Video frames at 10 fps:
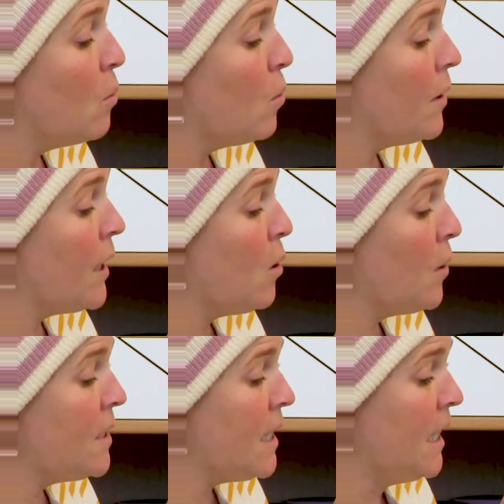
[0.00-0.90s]
Were they
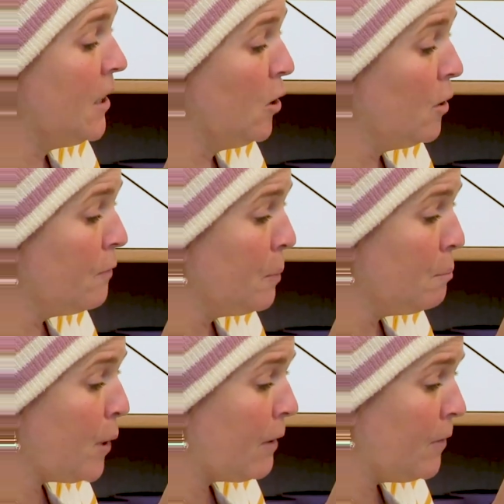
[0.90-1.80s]
going to eat her for
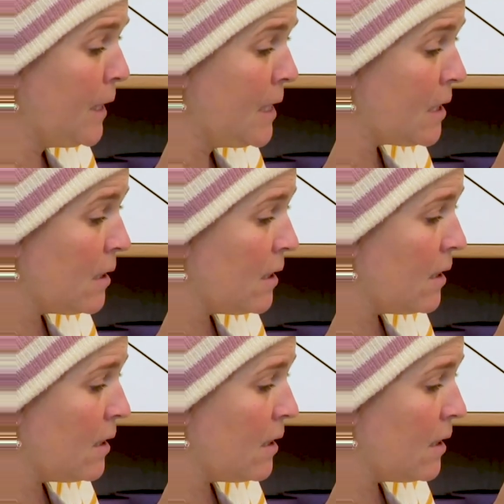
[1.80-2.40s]
breakfast?